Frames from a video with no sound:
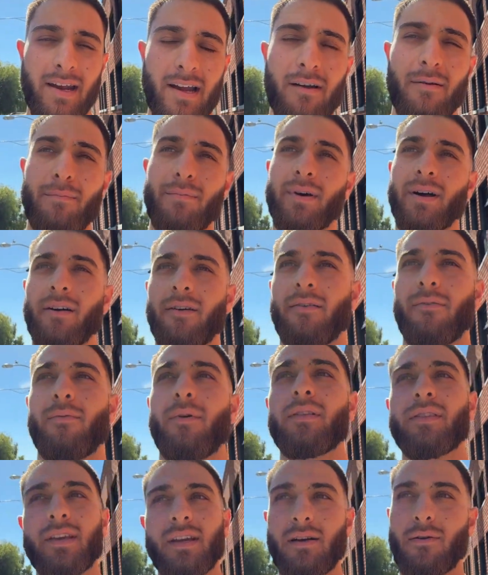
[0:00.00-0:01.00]
now, but
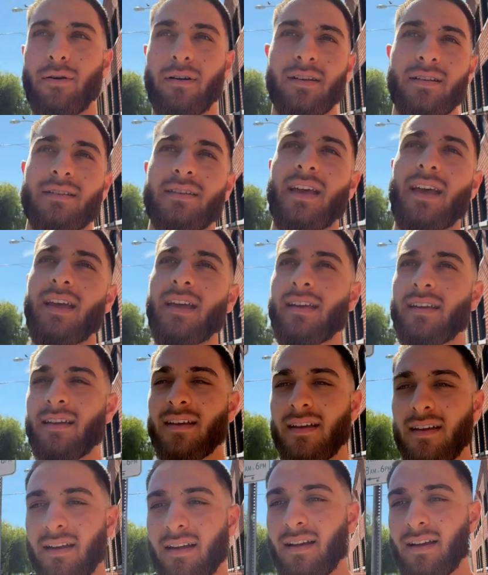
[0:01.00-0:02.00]
one thing I want to say,
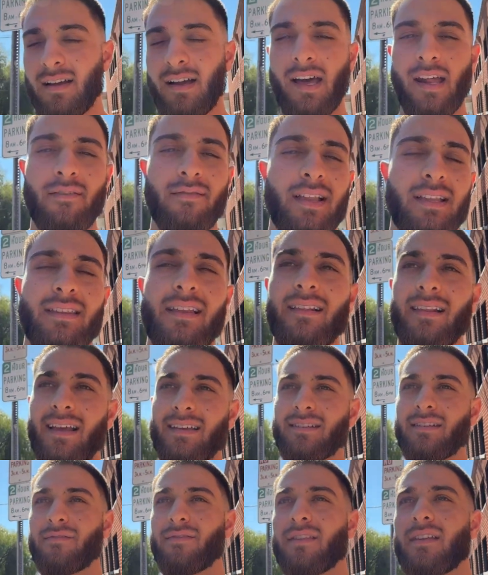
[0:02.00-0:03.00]
kind of like the
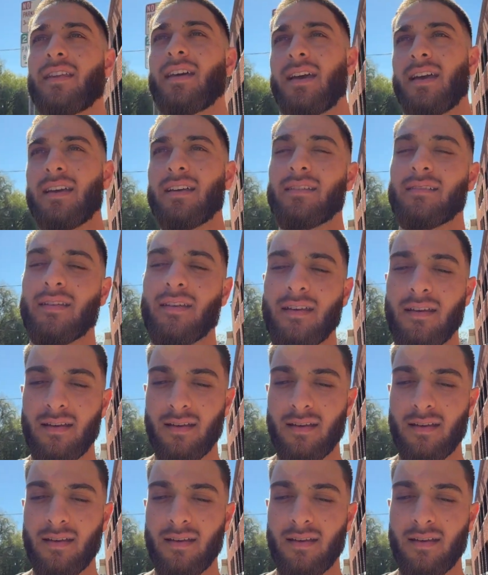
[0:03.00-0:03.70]
lesson for the day, is